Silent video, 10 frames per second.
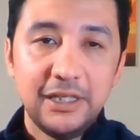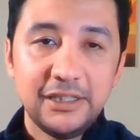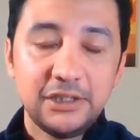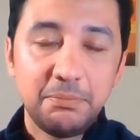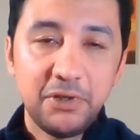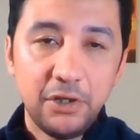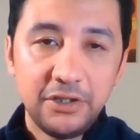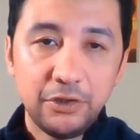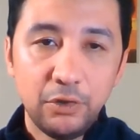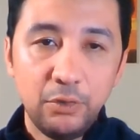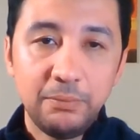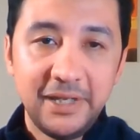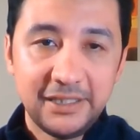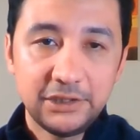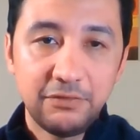is to put on your own
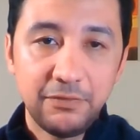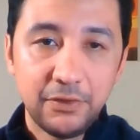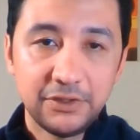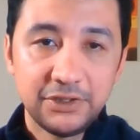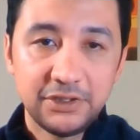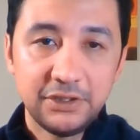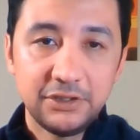mask first,